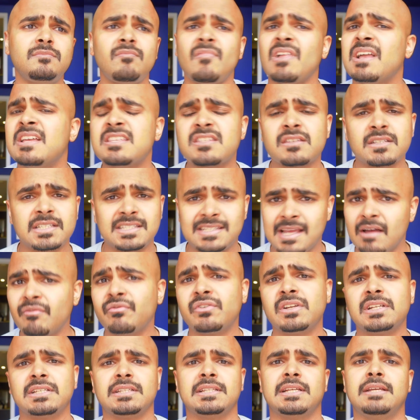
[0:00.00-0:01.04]
is
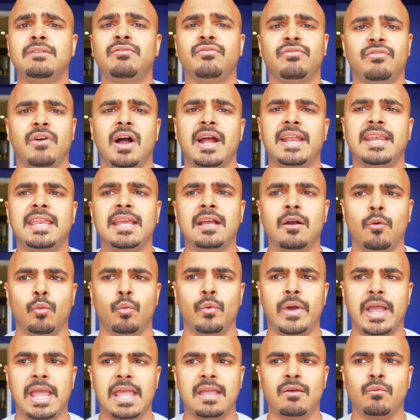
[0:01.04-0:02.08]
definitely finding a
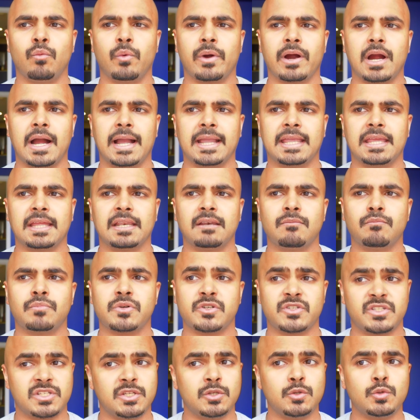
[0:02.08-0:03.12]
way where I can
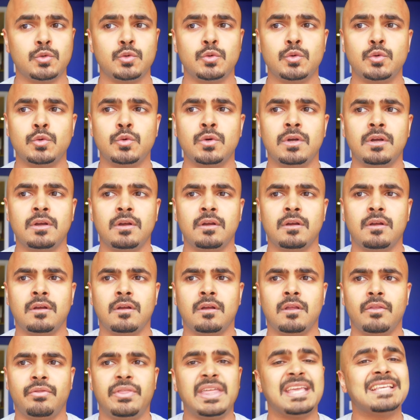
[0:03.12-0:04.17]
pursue
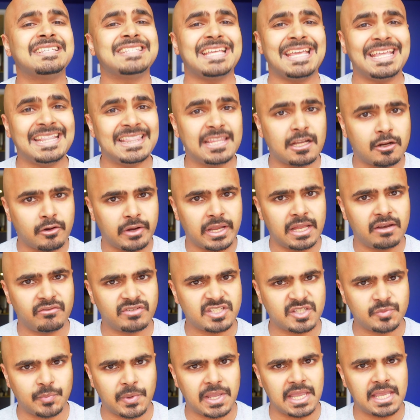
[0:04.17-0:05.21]
things in the creative
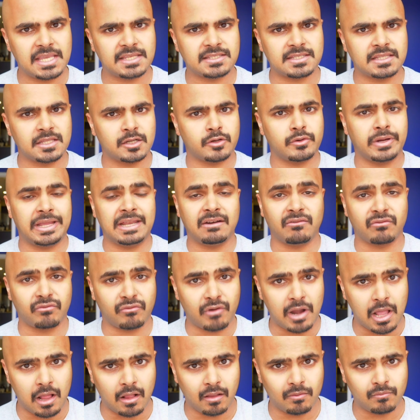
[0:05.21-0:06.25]
space, in the creative
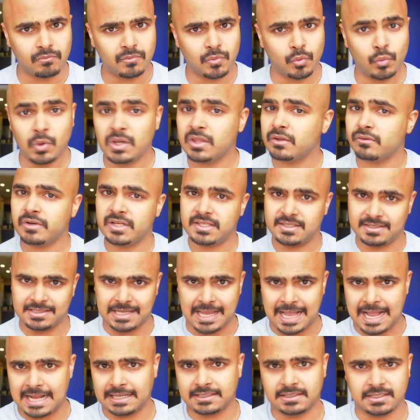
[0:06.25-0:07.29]
realm, whether it's
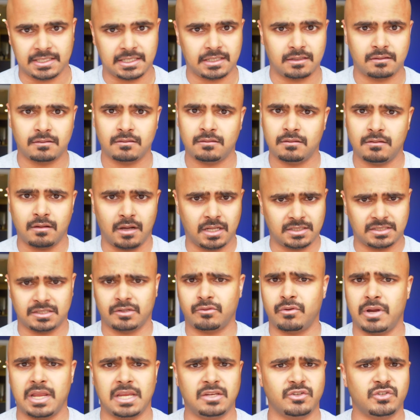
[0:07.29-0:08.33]
acting, content
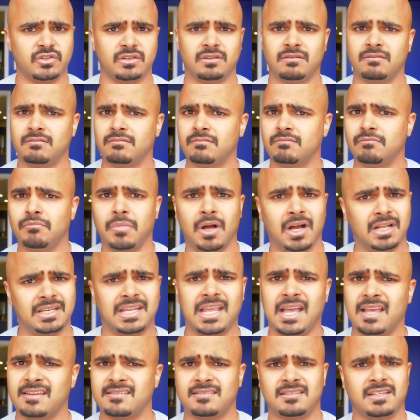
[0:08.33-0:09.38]
creation,
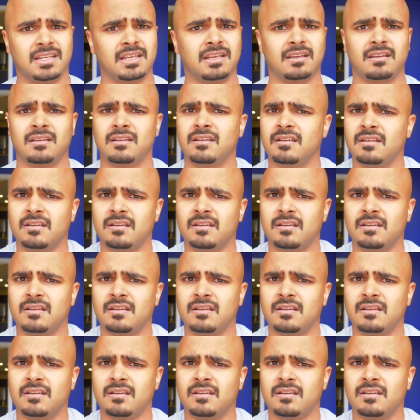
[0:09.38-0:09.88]
podcasting,